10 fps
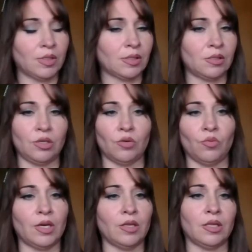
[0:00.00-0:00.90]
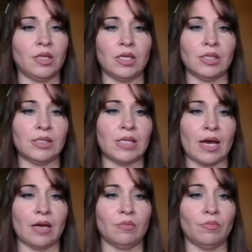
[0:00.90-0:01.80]
one of the things that
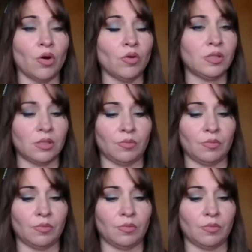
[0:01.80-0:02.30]
most